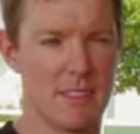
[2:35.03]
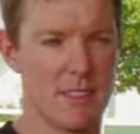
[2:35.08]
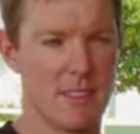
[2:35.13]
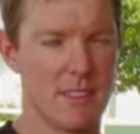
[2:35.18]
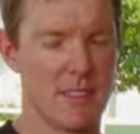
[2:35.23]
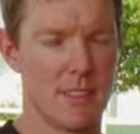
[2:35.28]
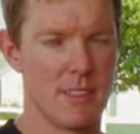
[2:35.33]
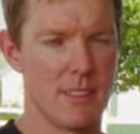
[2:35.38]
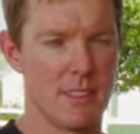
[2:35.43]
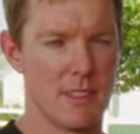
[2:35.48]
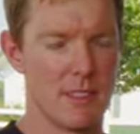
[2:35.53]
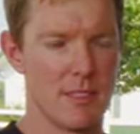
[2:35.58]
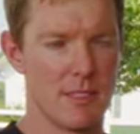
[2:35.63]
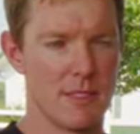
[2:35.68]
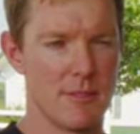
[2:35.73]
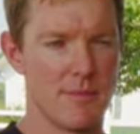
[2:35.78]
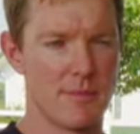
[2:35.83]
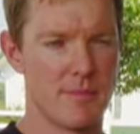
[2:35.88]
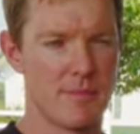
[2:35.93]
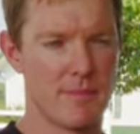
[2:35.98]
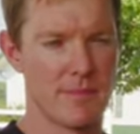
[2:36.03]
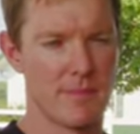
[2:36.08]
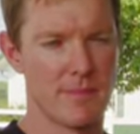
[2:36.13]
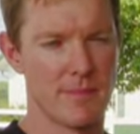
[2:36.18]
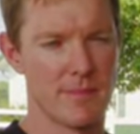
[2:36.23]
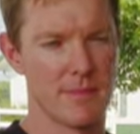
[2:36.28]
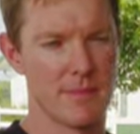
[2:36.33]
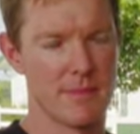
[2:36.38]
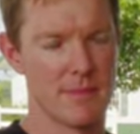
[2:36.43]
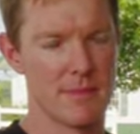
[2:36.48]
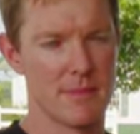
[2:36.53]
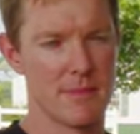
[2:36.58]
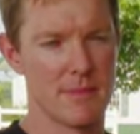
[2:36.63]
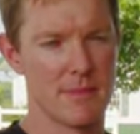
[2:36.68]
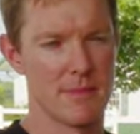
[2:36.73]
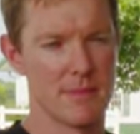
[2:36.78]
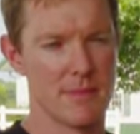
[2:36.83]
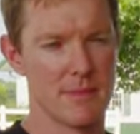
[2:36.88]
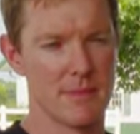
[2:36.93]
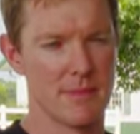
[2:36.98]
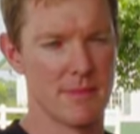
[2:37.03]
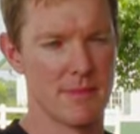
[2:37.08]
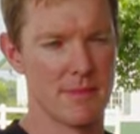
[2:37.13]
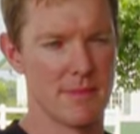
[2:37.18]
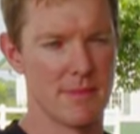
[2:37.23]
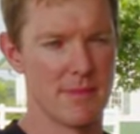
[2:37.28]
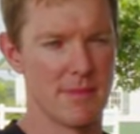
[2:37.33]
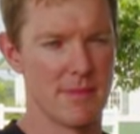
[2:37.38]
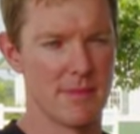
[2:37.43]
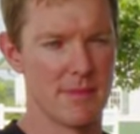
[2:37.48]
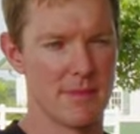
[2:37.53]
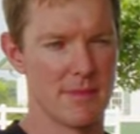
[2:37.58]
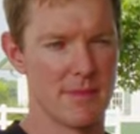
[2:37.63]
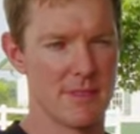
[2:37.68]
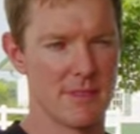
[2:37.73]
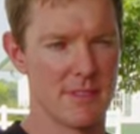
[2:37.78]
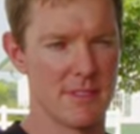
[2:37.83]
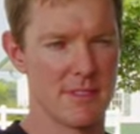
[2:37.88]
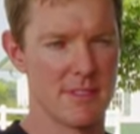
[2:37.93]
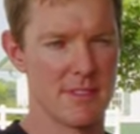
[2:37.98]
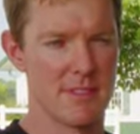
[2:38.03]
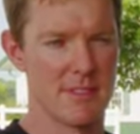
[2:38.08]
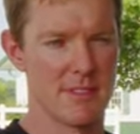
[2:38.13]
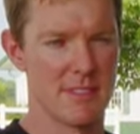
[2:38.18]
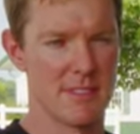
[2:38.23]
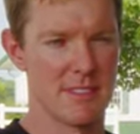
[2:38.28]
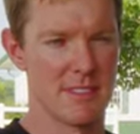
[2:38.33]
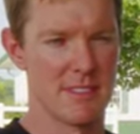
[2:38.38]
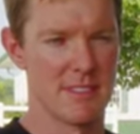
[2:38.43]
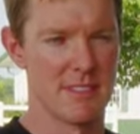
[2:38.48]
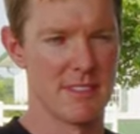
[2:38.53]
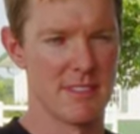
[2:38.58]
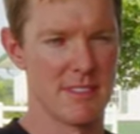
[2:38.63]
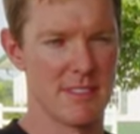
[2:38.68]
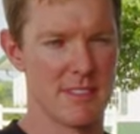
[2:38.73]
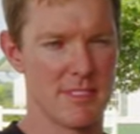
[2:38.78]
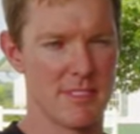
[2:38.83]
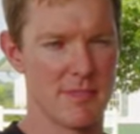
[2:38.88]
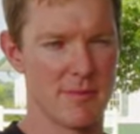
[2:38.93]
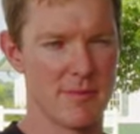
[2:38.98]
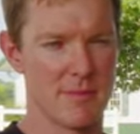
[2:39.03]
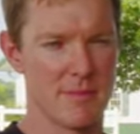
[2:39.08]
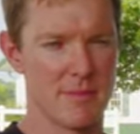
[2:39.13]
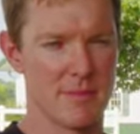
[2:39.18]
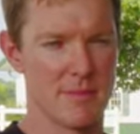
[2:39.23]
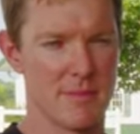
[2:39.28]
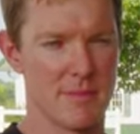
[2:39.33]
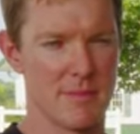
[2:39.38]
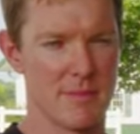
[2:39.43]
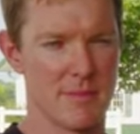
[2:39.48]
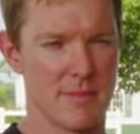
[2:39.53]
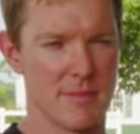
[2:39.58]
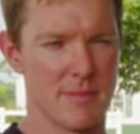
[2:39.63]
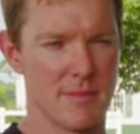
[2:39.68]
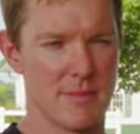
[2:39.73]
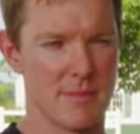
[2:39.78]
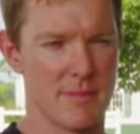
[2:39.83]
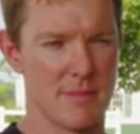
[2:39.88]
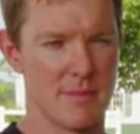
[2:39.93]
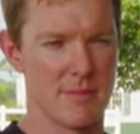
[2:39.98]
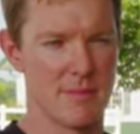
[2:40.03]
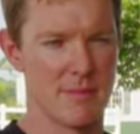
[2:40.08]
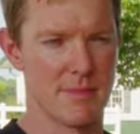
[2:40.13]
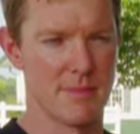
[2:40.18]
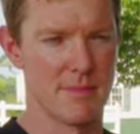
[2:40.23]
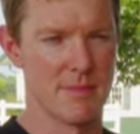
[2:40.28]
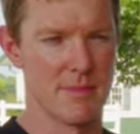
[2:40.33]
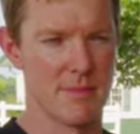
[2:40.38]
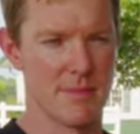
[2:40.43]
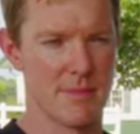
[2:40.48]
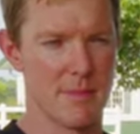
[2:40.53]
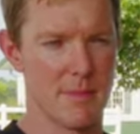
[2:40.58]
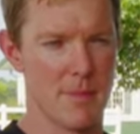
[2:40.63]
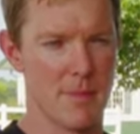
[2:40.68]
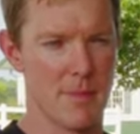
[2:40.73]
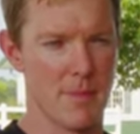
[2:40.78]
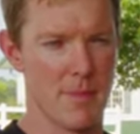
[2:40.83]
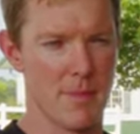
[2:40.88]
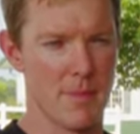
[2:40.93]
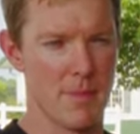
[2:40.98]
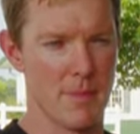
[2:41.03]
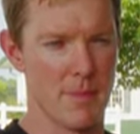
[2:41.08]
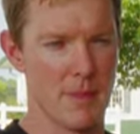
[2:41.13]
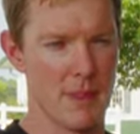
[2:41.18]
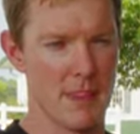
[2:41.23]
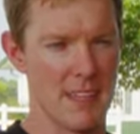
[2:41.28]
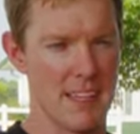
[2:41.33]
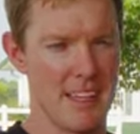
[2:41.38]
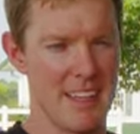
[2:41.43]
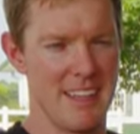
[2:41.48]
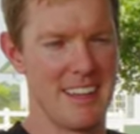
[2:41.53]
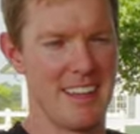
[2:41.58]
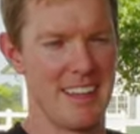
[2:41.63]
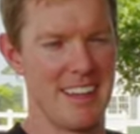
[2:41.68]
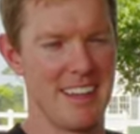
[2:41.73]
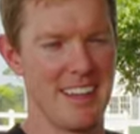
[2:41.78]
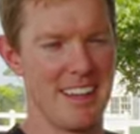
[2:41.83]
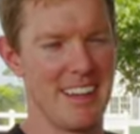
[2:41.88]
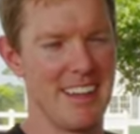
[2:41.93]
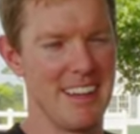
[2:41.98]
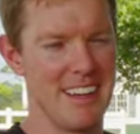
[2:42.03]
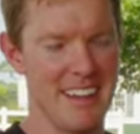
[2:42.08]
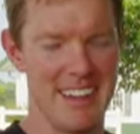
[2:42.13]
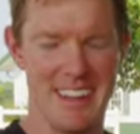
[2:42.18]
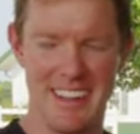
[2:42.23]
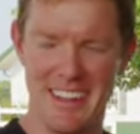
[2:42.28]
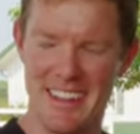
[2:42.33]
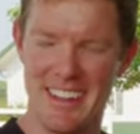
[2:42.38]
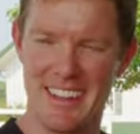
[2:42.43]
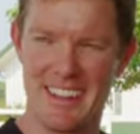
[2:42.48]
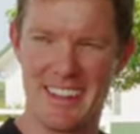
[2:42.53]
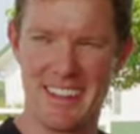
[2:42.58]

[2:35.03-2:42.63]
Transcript: This person isn't speaking.